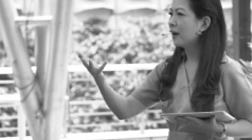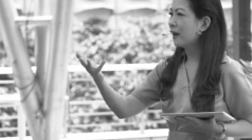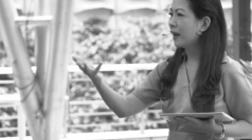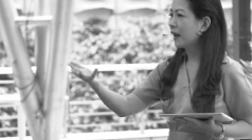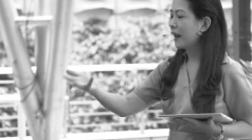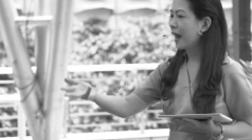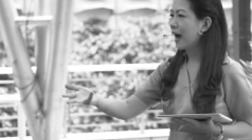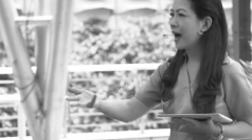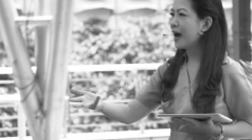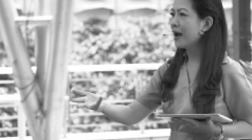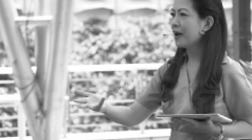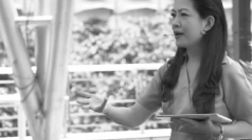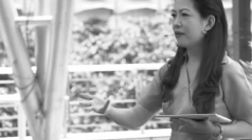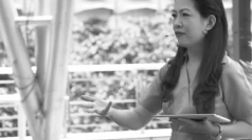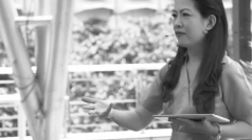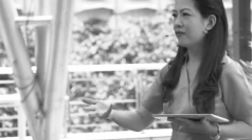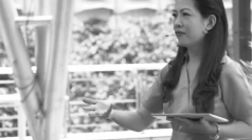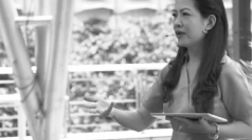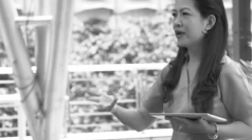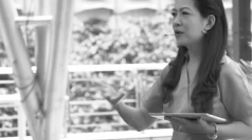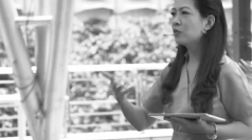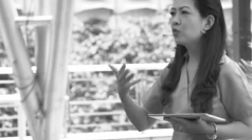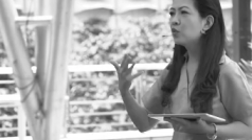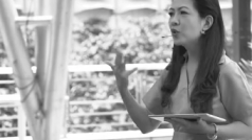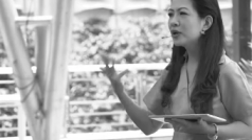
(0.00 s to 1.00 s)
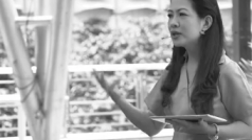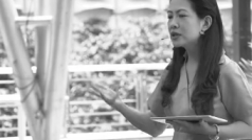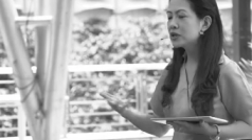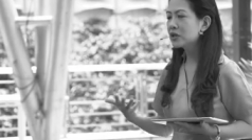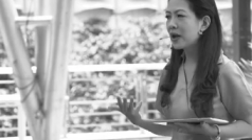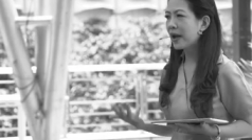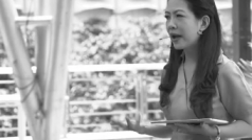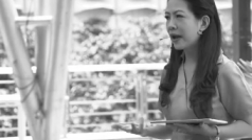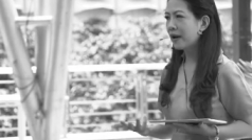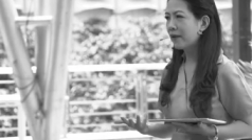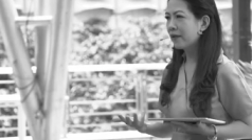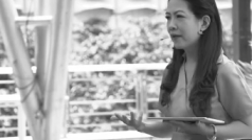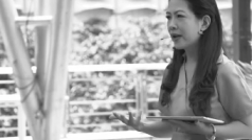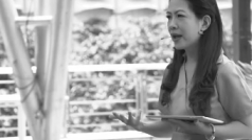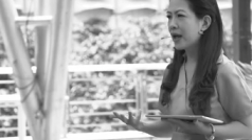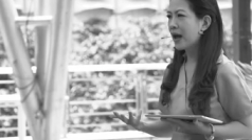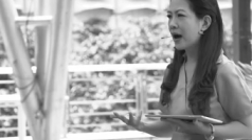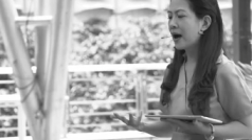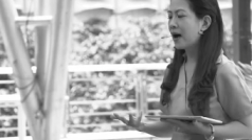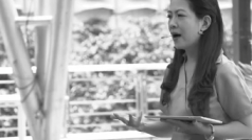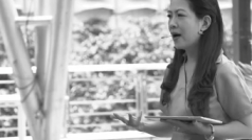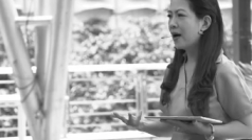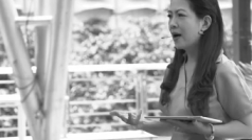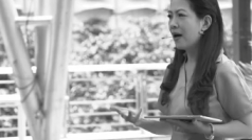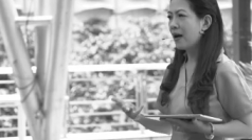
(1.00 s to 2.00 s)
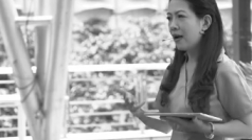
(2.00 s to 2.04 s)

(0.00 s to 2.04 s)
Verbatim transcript: life, in which area,